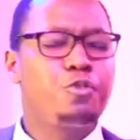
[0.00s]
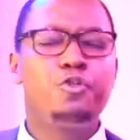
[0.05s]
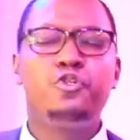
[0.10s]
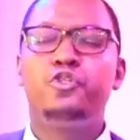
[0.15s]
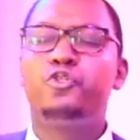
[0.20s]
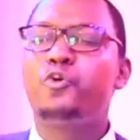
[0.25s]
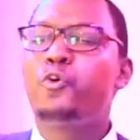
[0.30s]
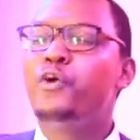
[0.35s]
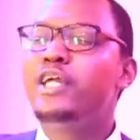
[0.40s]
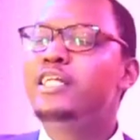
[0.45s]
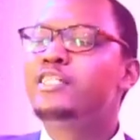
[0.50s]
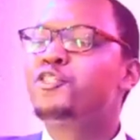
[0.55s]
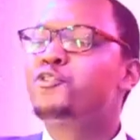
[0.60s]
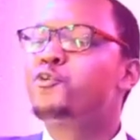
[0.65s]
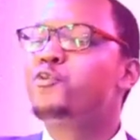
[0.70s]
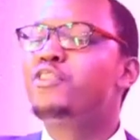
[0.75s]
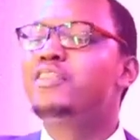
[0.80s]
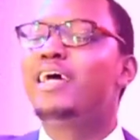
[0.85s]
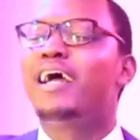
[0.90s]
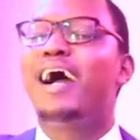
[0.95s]
to do it
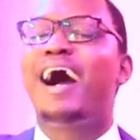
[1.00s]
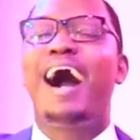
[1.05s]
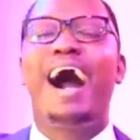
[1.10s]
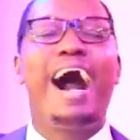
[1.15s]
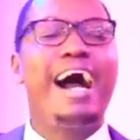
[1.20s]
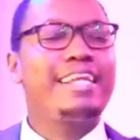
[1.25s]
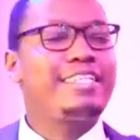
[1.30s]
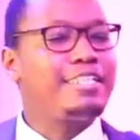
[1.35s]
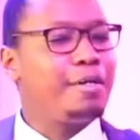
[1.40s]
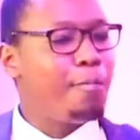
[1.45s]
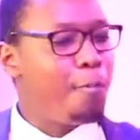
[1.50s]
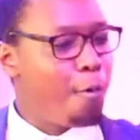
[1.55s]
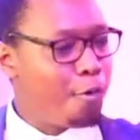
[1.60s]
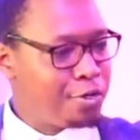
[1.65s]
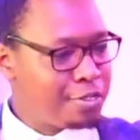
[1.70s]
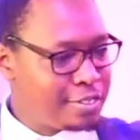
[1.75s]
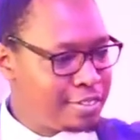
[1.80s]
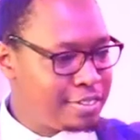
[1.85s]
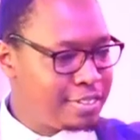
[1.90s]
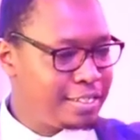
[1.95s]
to the
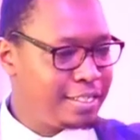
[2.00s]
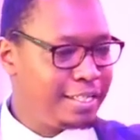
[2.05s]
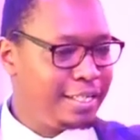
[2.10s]
uttermost.